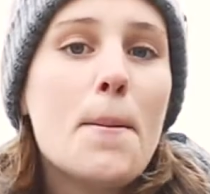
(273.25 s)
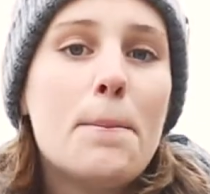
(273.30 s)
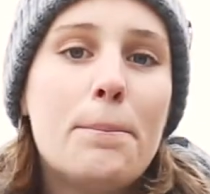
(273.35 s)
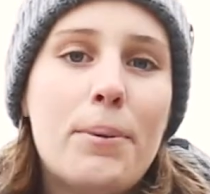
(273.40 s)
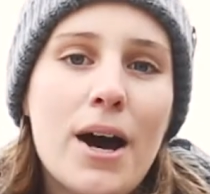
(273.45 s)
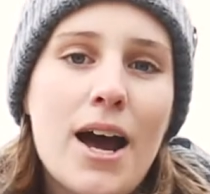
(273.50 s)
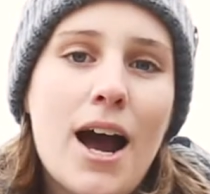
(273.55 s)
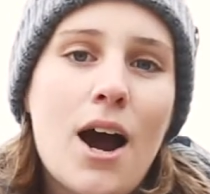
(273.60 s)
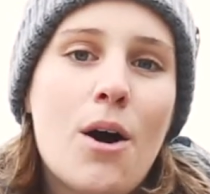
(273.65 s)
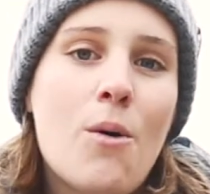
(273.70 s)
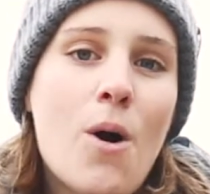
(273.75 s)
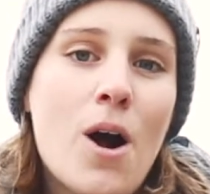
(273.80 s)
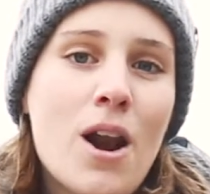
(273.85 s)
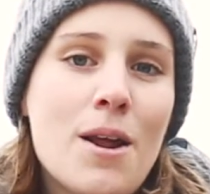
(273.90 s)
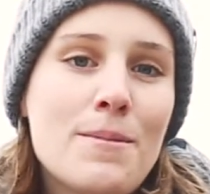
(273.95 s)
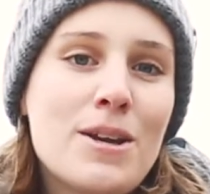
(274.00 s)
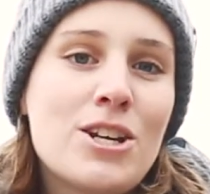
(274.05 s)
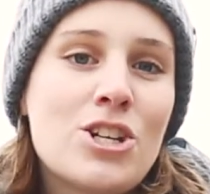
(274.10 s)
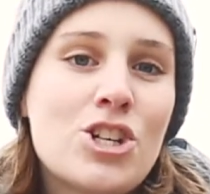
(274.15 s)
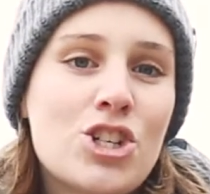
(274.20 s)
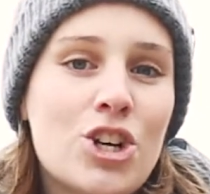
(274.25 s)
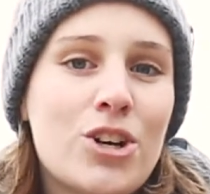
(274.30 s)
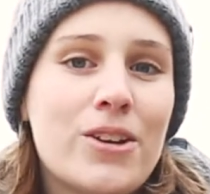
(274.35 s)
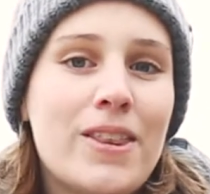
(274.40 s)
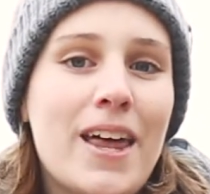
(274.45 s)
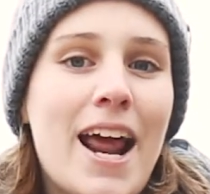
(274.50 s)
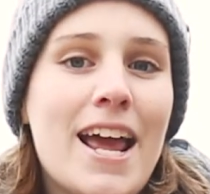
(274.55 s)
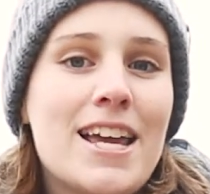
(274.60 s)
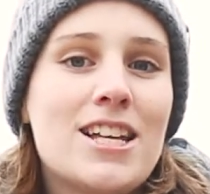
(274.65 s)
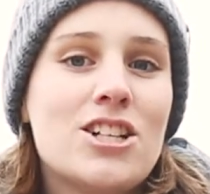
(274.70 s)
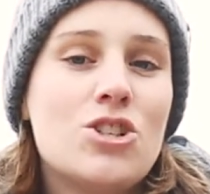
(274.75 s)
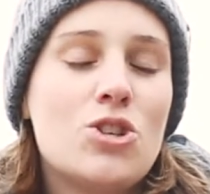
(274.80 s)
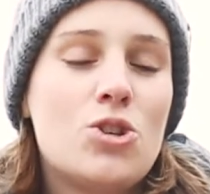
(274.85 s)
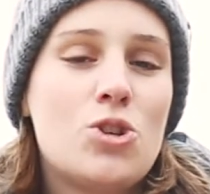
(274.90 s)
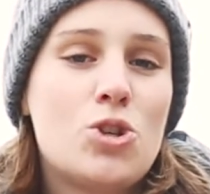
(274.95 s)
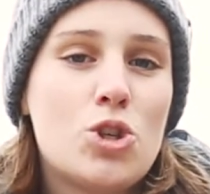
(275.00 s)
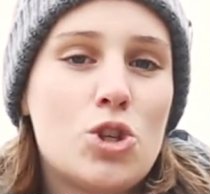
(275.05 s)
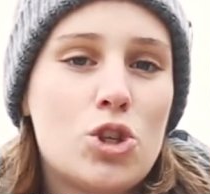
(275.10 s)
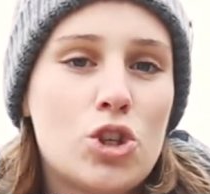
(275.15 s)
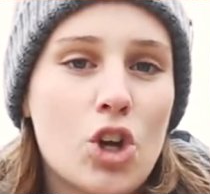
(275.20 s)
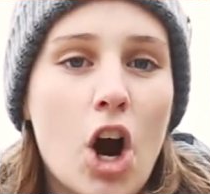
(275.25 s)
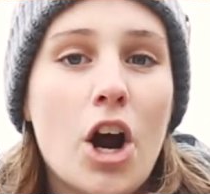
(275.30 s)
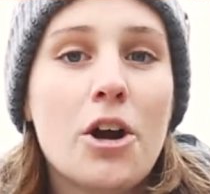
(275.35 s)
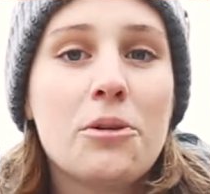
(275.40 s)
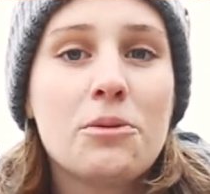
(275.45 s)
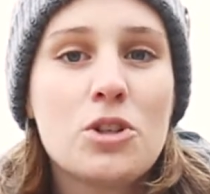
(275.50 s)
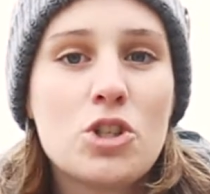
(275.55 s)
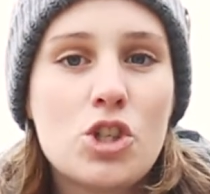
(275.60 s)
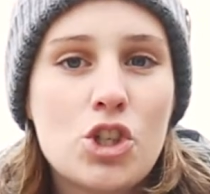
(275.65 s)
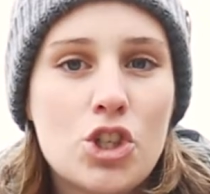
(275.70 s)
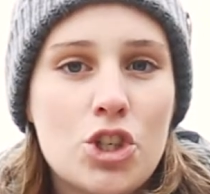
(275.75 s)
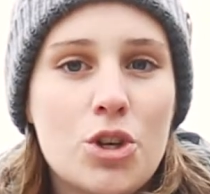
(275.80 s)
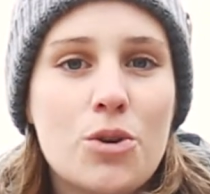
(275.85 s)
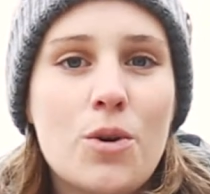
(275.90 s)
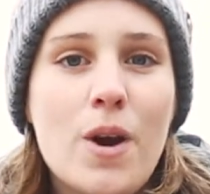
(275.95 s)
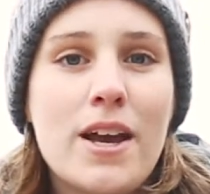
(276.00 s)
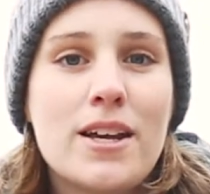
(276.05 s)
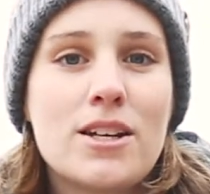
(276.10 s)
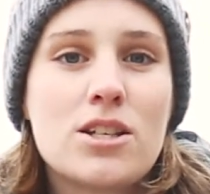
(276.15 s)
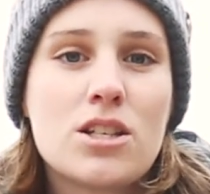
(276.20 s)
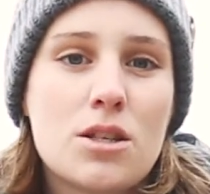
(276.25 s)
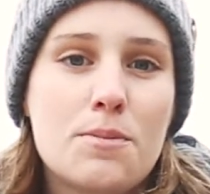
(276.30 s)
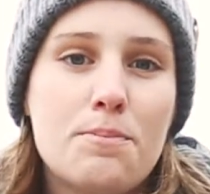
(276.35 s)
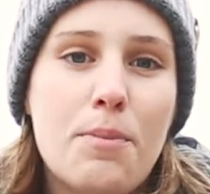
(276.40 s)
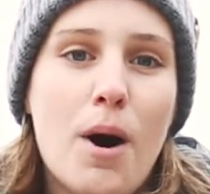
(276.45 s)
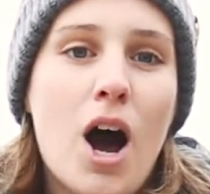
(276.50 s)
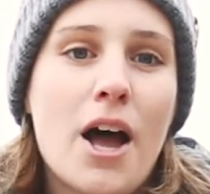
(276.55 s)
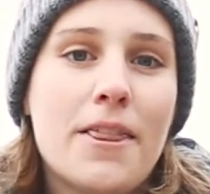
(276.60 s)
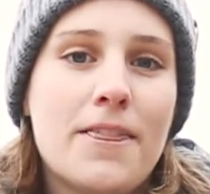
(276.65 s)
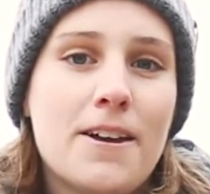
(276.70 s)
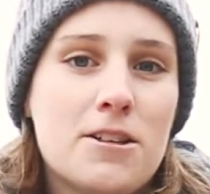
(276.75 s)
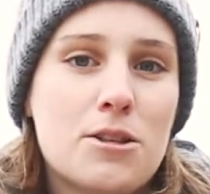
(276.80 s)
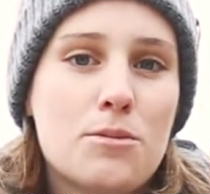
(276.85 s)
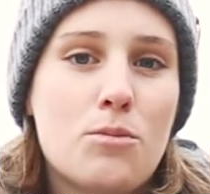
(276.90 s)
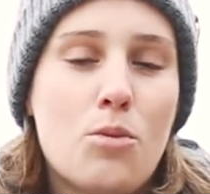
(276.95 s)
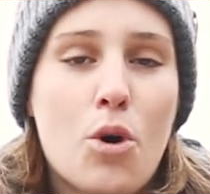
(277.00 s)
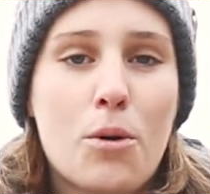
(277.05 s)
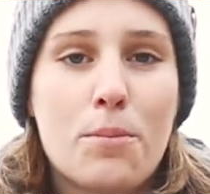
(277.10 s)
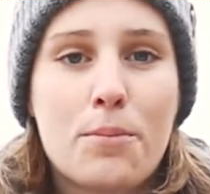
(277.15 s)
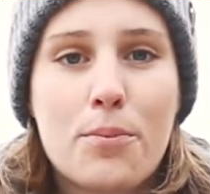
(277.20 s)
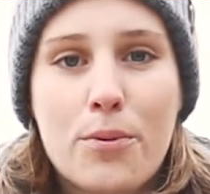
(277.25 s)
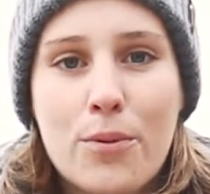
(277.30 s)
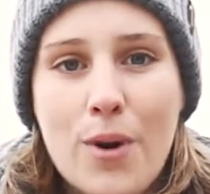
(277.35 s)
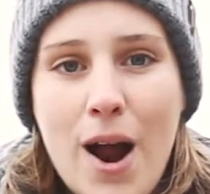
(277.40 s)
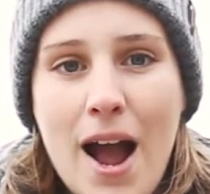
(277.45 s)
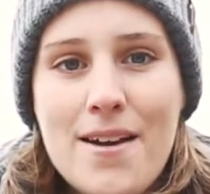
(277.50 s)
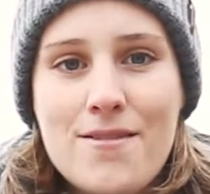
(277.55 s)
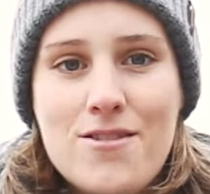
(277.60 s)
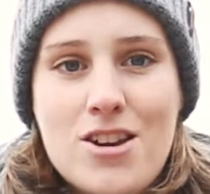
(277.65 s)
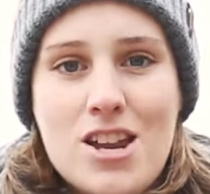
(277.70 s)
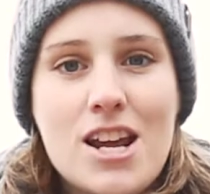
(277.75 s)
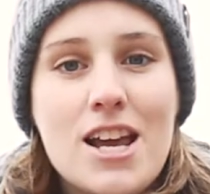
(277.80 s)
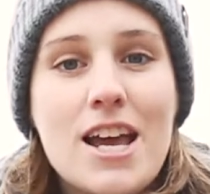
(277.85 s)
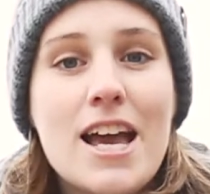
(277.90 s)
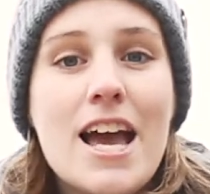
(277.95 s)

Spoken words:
but I want to make sure that I can start the shoot in a spot that's more private.